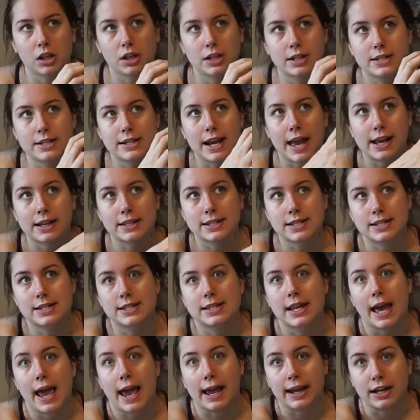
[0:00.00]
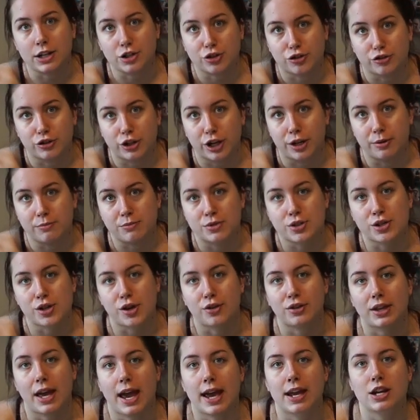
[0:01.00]
next to the atrium.
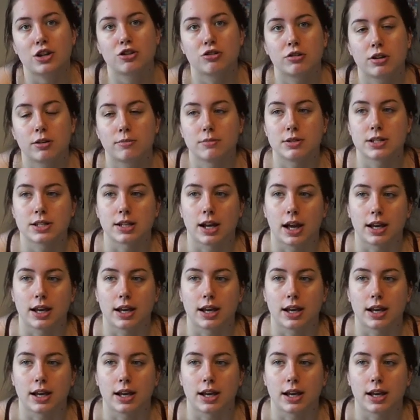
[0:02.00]
So the atrium is